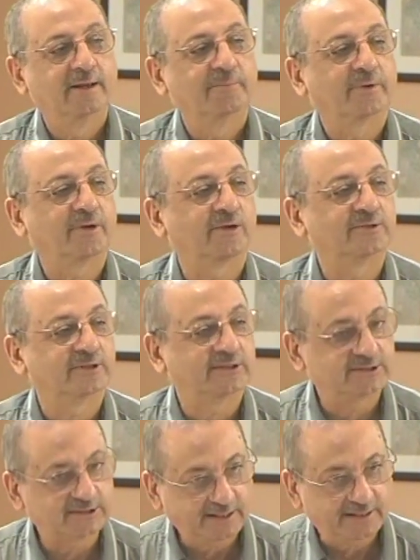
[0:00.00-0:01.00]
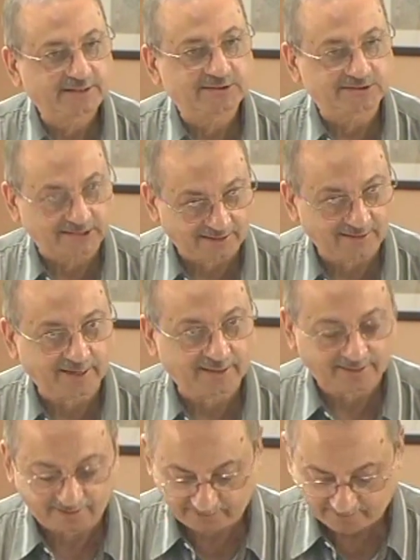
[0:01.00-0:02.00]
Because it is a sun
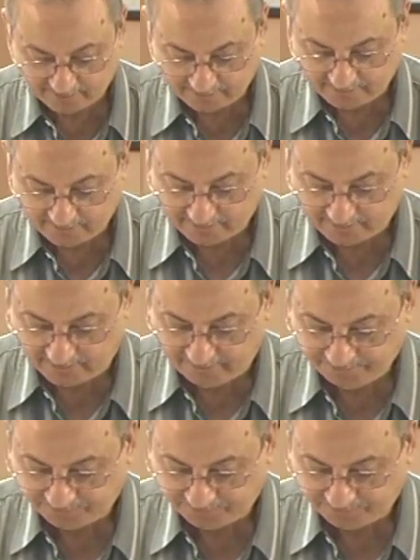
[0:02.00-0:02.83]
letter. Huh?